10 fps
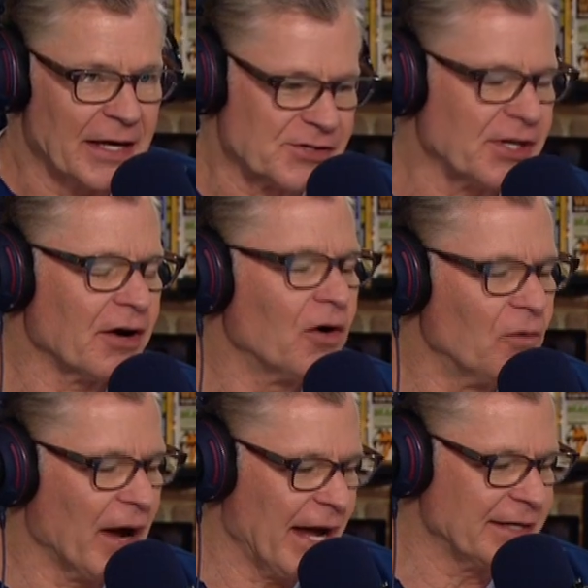Is there a
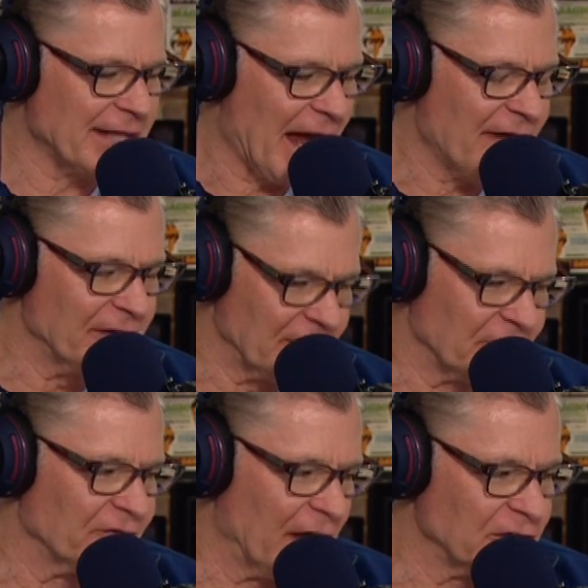yeah. way to have an
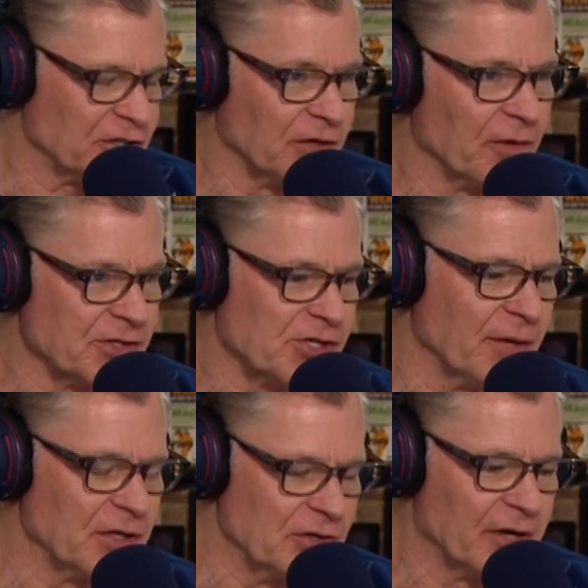intervention where
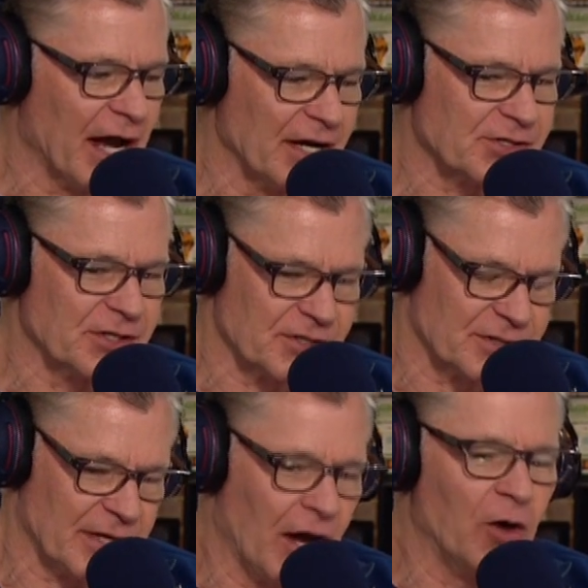some of you guys can
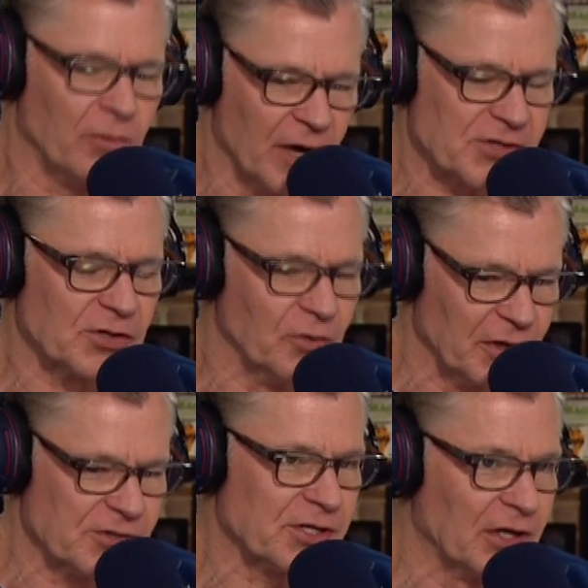help Russell
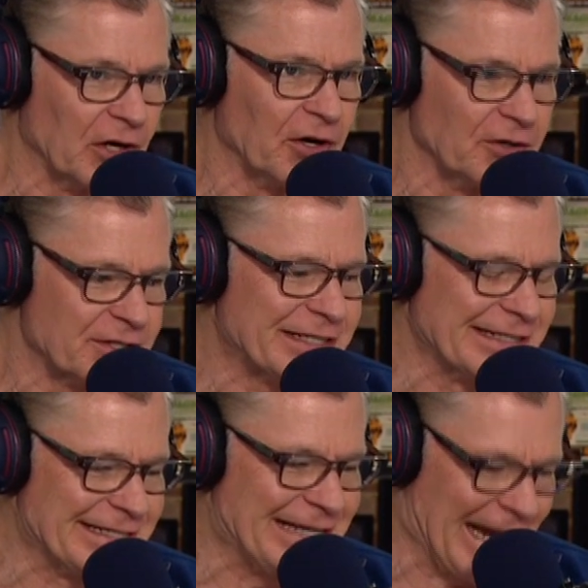Wilson learn to
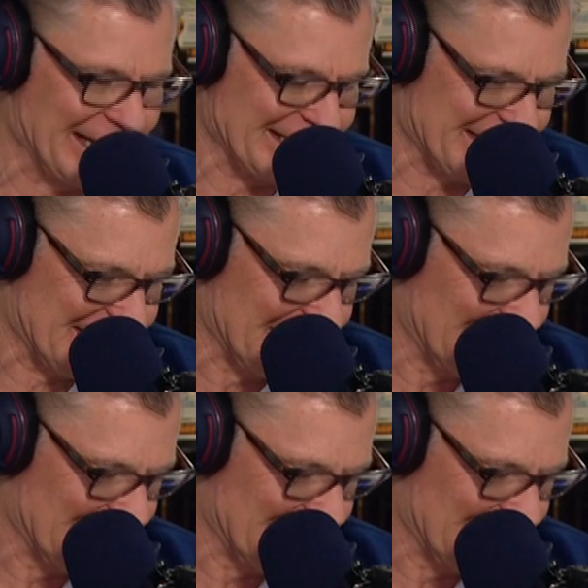dance?